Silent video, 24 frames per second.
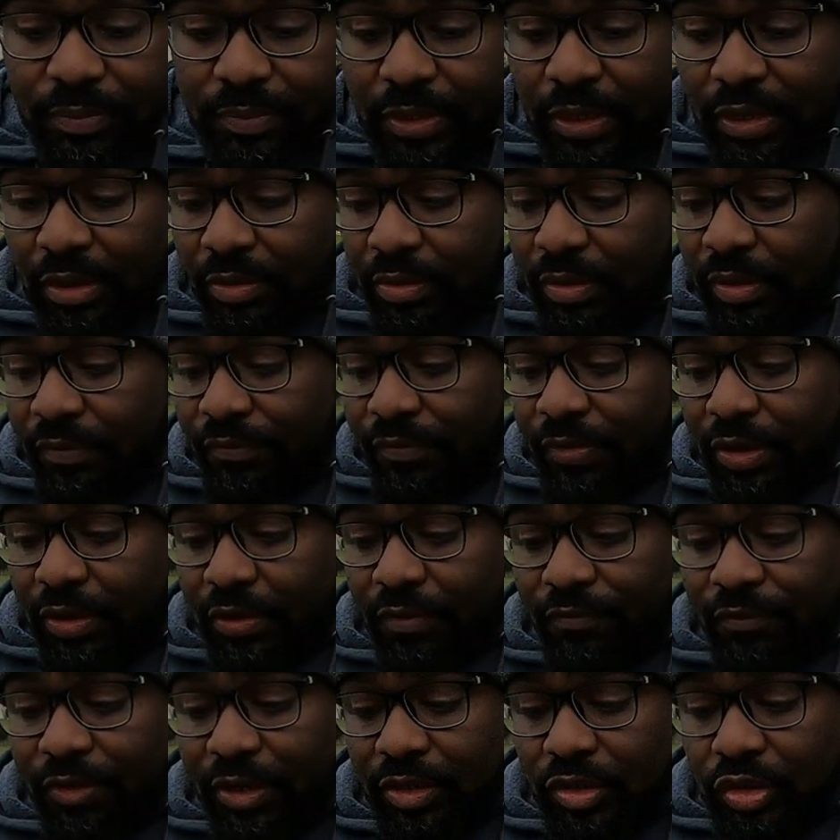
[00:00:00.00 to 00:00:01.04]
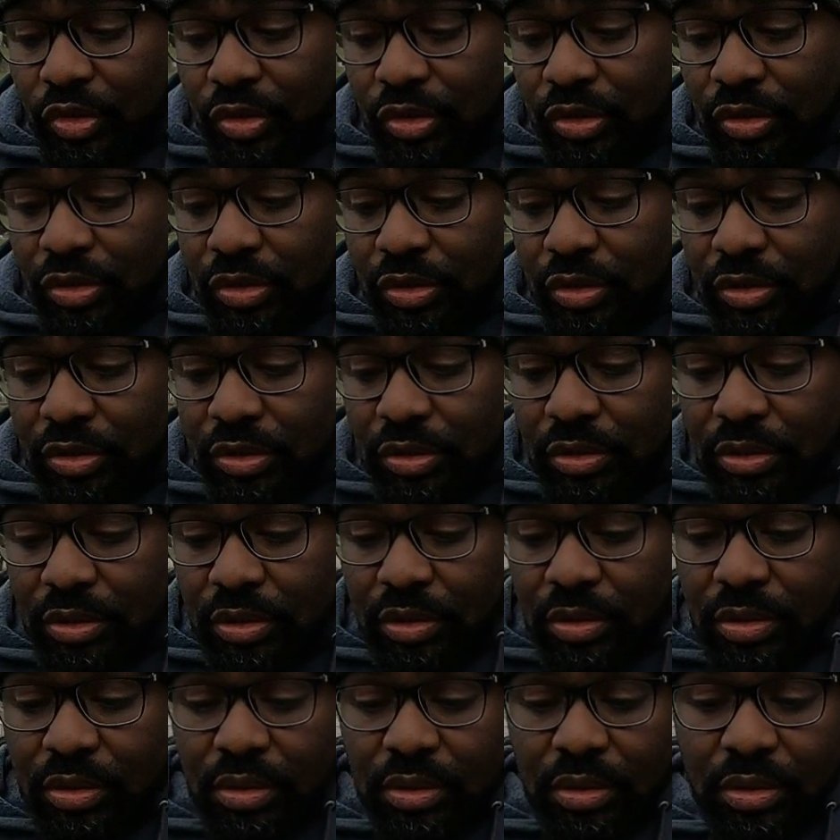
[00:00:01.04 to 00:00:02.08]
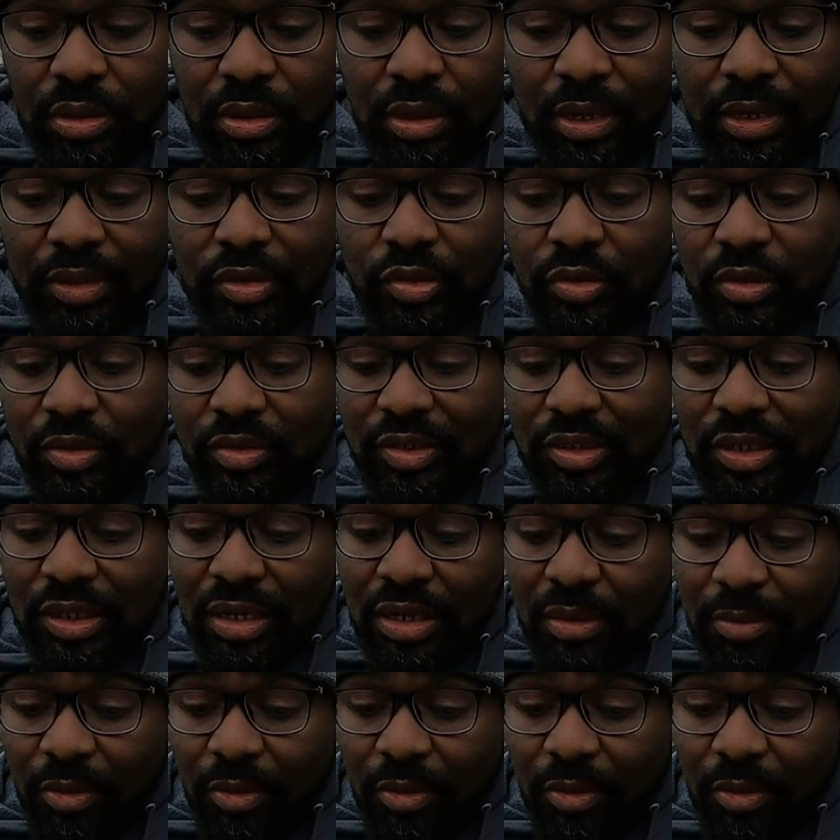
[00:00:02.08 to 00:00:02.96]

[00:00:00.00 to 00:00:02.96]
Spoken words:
Now in the video feature, as you can see,